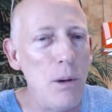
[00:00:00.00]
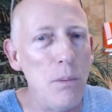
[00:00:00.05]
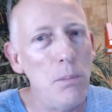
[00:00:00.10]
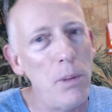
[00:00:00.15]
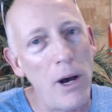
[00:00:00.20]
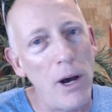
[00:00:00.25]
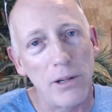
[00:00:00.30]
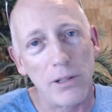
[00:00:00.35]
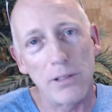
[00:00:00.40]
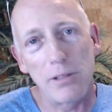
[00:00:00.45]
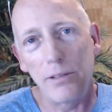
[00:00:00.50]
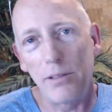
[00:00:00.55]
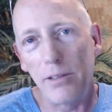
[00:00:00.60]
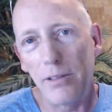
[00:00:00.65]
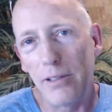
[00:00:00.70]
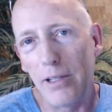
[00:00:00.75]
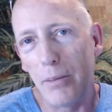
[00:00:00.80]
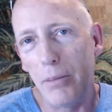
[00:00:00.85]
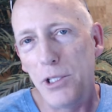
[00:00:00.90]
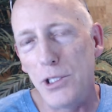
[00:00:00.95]
But
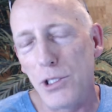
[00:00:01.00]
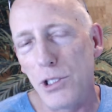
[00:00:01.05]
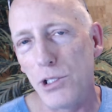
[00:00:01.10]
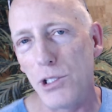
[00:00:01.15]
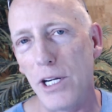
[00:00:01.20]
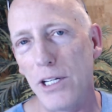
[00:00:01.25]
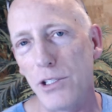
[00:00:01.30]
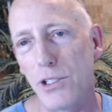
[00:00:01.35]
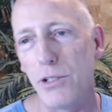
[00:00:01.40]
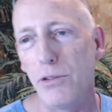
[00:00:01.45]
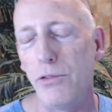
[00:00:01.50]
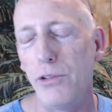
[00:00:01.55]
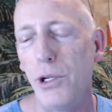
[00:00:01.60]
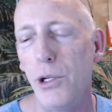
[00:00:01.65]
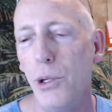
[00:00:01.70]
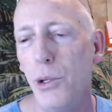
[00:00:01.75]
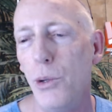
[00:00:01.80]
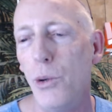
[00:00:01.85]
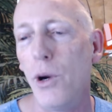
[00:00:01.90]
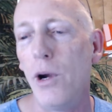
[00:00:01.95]
let me suggest a
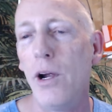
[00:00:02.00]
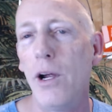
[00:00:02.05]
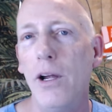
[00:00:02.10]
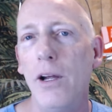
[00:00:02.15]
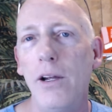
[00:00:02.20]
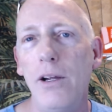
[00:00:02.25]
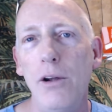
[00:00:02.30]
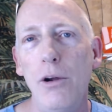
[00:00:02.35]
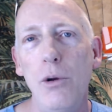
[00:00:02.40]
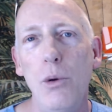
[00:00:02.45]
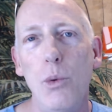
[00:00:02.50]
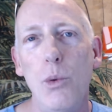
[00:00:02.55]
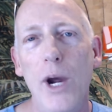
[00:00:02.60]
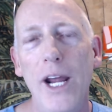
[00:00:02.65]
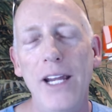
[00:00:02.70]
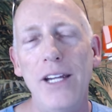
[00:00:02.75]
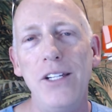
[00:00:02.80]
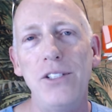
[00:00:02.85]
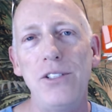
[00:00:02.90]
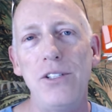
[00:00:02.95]
few
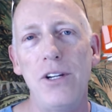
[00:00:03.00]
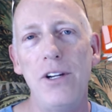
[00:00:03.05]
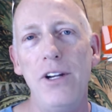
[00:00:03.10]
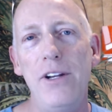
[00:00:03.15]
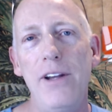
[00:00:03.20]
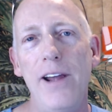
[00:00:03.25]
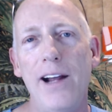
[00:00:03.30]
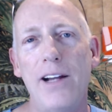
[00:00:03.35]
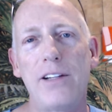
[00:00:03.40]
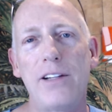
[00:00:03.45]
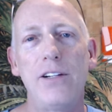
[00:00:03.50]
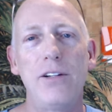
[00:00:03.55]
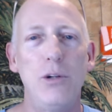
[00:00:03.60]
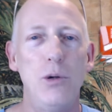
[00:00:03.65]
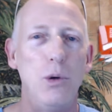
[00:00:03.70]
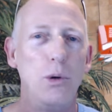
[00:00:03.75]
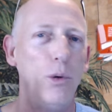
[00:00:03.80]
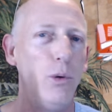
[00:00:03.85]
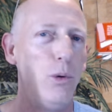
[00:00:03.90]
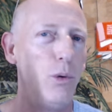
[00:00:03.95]
ways to detect.
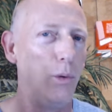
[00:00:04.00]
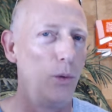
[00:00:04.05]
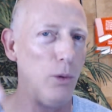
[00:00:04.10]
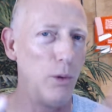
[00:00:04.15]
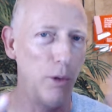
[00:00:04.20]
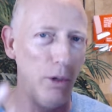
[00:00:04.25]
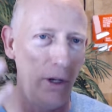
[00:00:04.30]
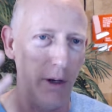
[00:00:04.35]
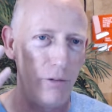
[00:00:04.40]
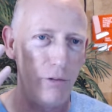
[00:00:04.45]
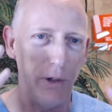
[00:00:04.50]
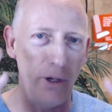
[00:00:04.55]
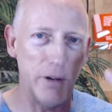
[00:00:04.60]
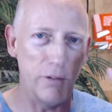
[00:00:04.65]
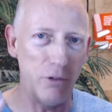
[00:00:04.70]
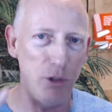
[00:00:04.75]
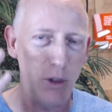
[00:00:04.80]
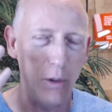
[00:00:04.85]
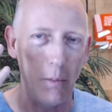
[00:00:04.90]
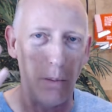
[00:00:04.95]
If you
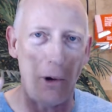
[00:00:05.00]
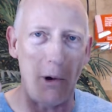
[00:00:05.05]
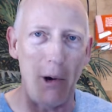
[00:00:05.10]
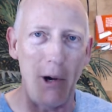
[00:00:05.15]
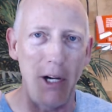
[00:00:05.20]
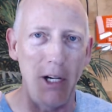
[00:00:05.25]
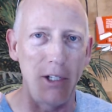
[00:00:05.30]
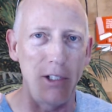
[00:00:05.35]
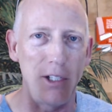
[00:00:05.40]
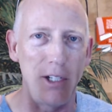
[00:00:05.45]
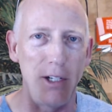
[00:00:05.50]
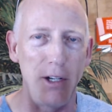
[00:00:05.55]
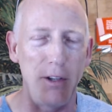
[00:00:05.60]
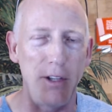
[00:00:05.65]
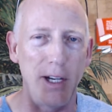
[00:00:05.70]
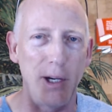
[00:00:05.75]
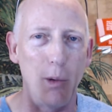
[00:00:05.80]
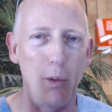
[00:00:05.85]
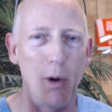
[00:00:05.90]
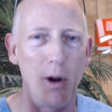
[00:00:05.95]
have two parties and you
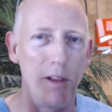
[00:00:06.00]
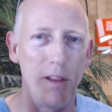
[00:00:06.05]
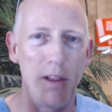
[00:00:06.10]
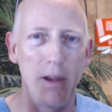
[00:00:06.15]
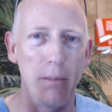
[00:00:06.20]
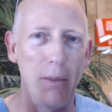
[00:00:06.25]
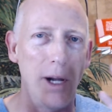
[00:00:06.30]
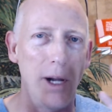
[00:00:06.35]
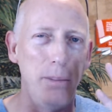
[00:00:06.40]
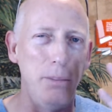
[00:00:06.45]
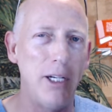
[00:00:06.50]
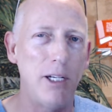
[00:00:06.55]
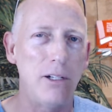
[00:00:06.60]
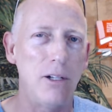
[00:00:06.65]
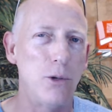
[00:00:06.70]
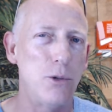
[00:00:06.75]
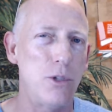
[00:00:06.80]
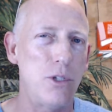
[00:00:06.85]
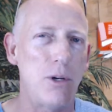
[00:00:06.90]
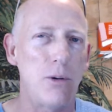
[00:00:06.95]
think one of them might be
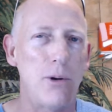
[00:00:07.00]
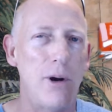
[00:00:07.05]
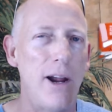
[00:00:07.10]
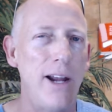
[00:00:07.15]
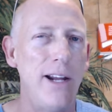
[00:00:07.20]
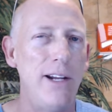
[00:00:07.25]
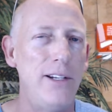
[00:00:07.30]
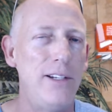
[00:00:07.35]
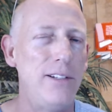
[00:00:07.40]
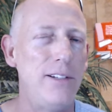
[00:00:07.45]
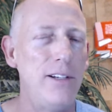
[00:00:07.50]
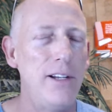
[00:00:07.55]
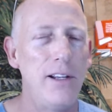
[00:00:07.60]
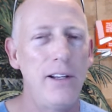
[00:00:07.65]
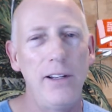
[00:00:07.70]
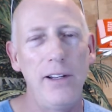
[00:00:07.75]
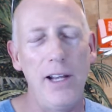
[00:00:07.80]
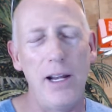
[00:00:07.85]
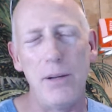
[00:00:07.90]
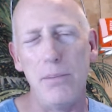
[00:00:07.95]
close to right,
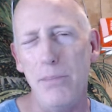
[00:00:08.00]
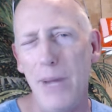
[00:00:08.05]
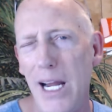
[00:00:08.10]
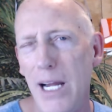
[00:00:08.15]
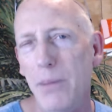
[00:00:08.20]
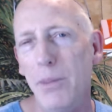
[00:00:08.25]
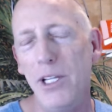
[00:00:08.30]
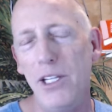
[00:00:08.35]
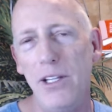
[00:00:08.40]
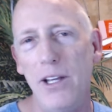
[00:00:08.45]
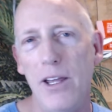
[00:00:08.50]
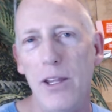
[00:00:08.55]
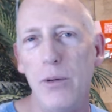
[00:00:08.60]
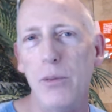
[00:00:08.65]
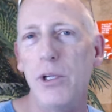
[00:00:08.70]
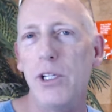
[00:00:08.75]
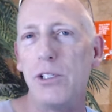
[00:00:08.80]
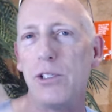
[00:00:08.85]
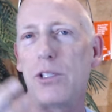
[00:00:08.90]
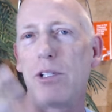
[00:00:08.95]
and maybe the other
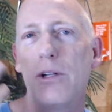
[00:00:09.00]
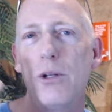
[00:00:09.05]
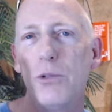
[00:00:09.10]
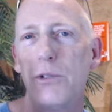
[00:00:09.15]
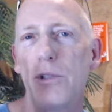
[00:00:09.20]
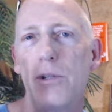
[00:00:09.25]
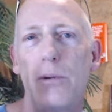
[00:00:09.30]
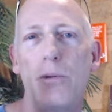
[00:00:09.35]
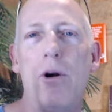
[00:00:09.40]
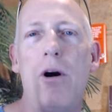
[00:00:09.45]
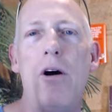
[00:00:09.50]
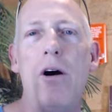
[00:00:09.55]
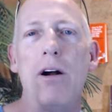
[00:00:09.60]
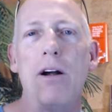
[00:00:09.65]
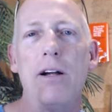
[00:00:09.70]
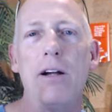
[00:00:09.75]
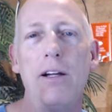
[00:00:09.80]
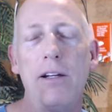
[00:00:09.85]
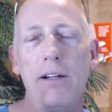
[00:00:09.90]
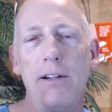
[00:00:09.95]
one is close to
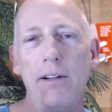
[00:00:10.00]
wrong,